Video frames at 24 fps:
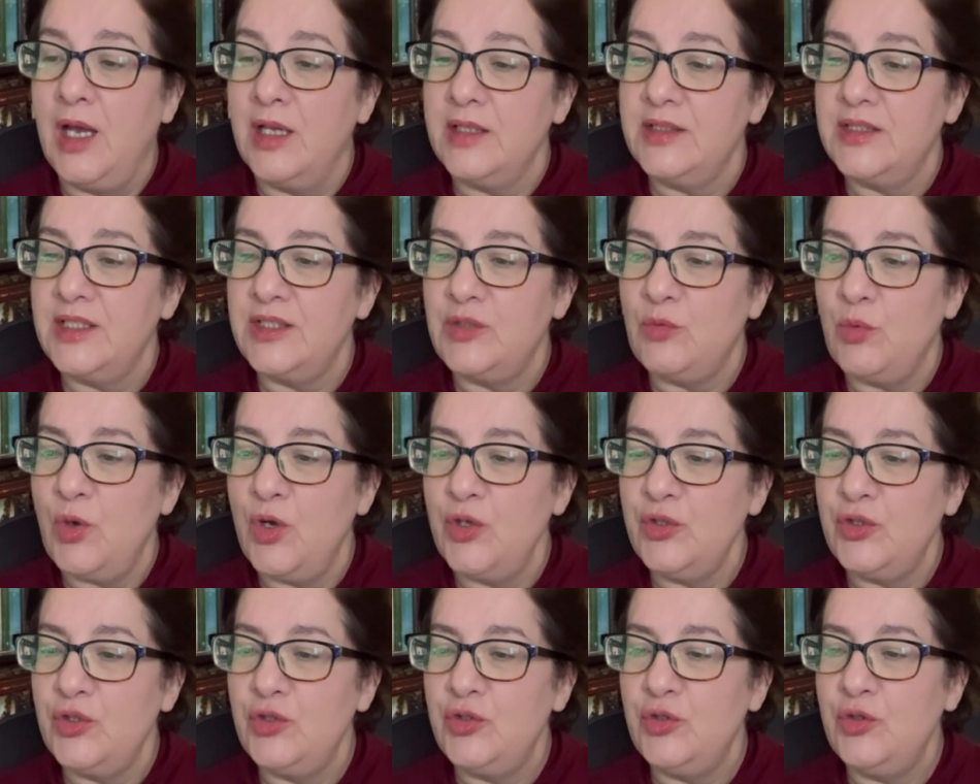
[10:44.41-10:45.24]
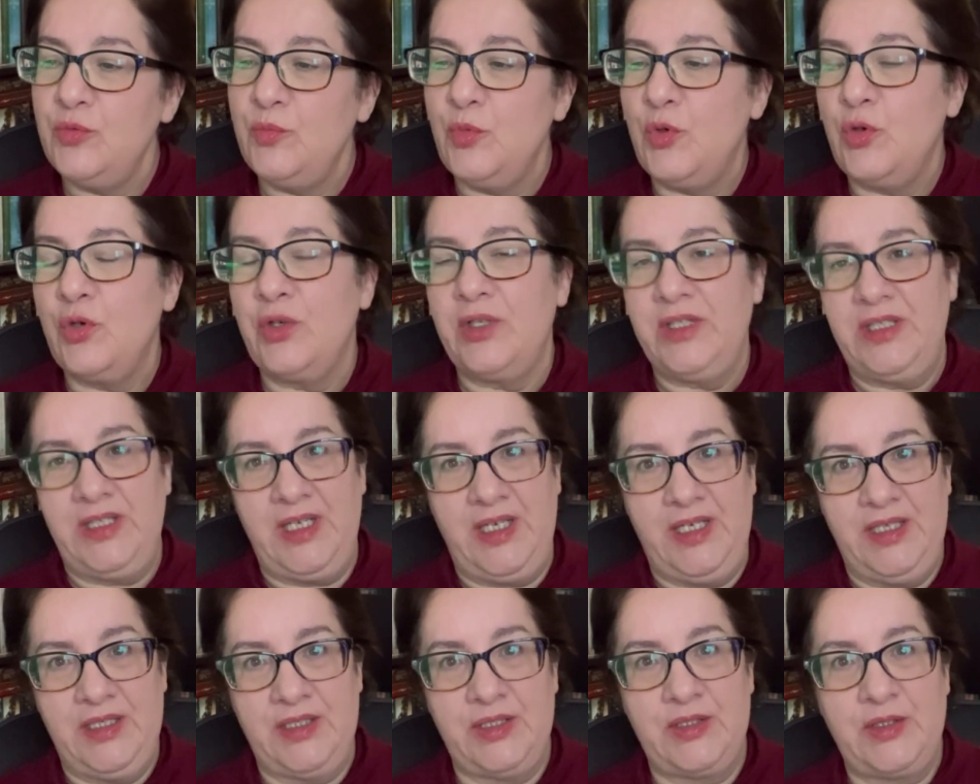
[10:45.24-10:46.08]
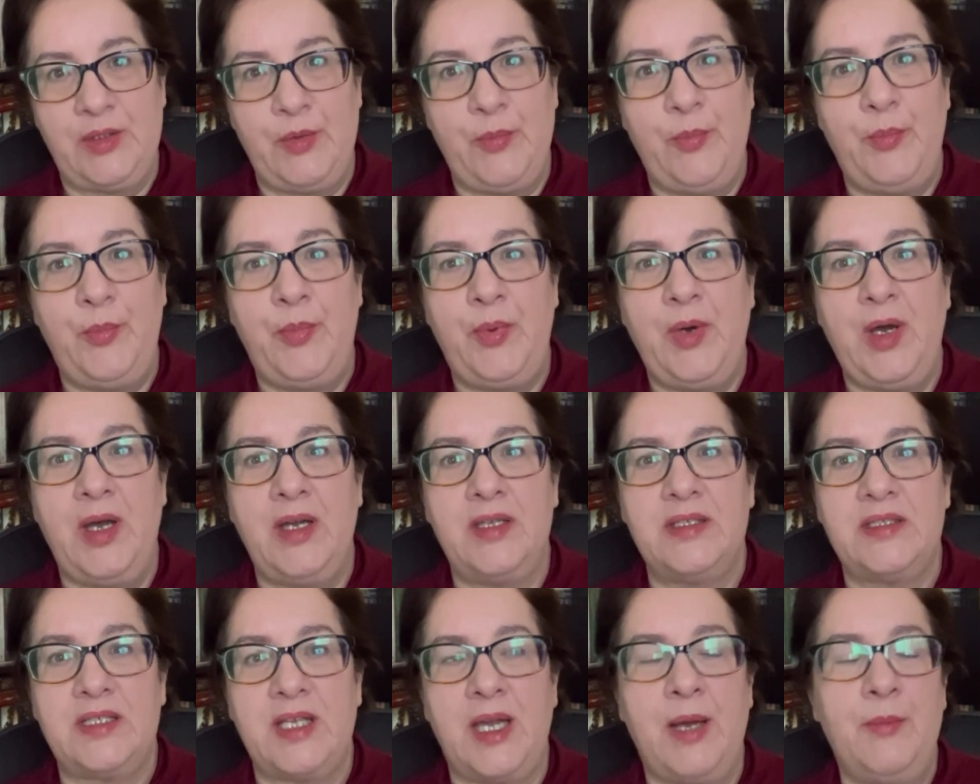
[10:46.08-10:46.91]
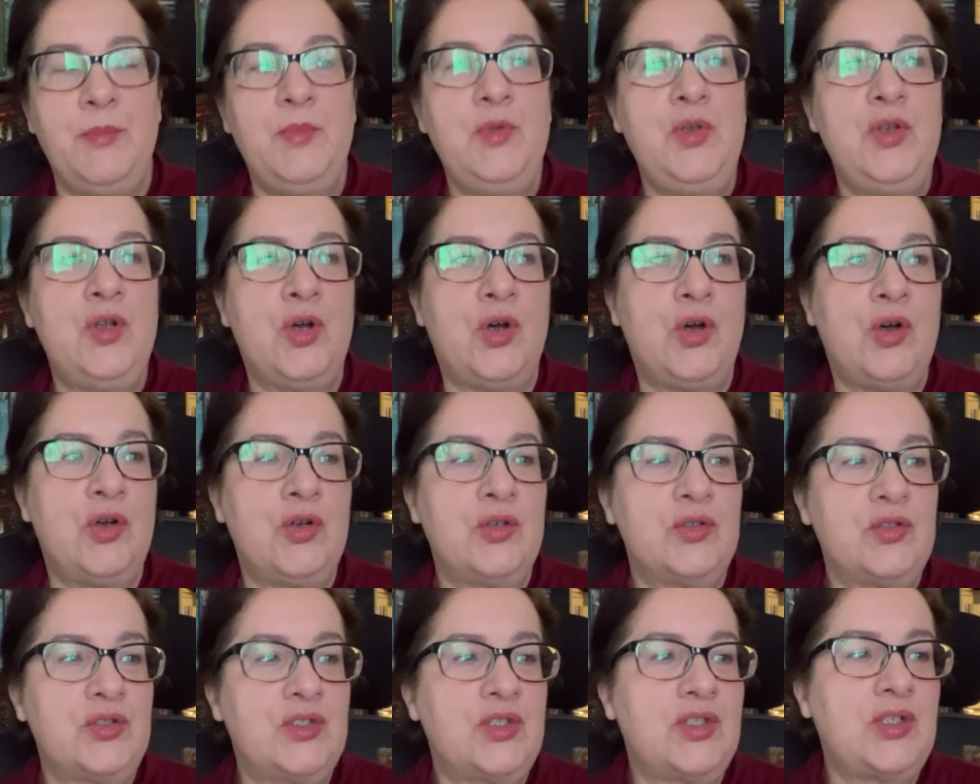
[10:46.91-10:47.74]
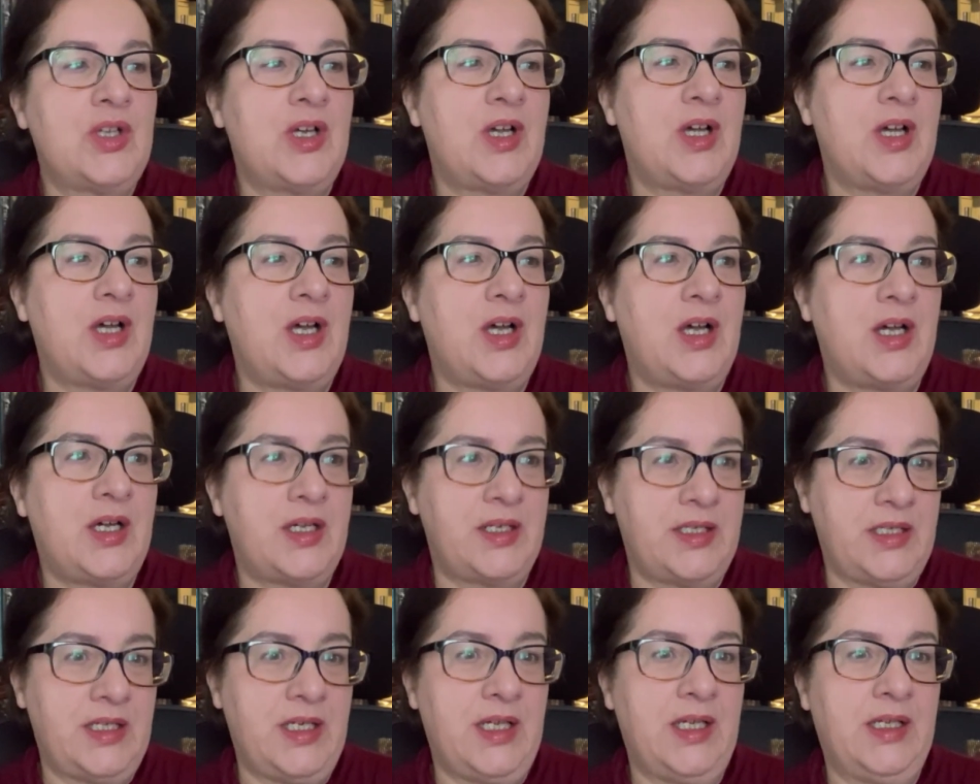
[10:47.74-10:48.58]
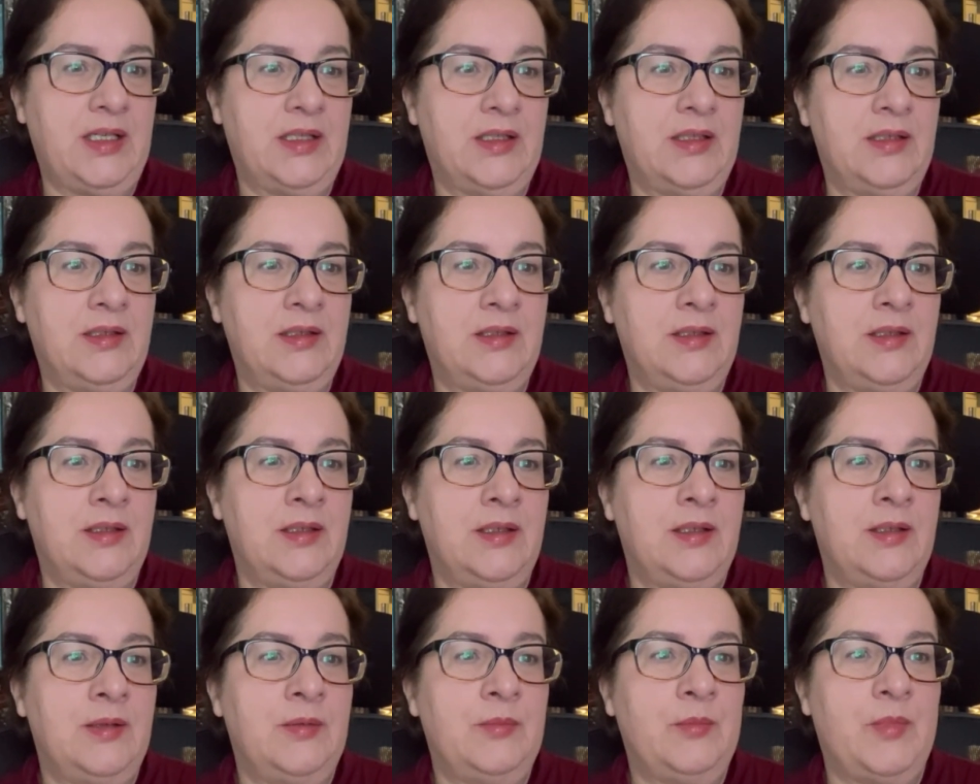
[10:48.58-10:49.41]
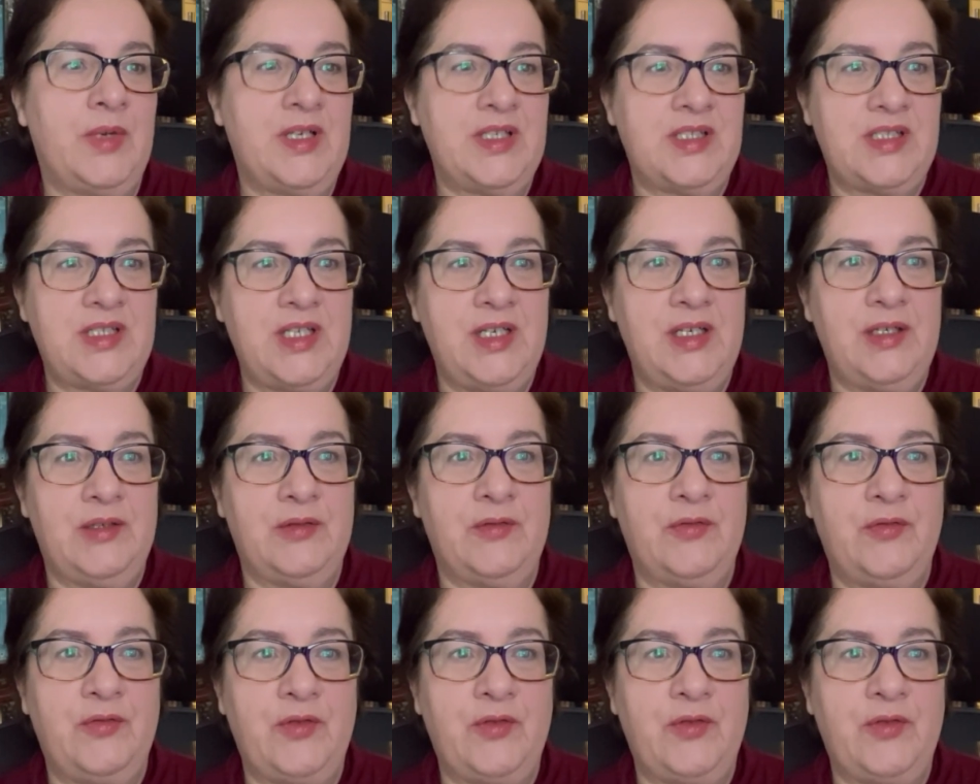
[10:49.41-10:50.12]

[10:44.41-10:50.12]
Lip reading: Did I want to do more? Yes, but I'm not hurrying myself.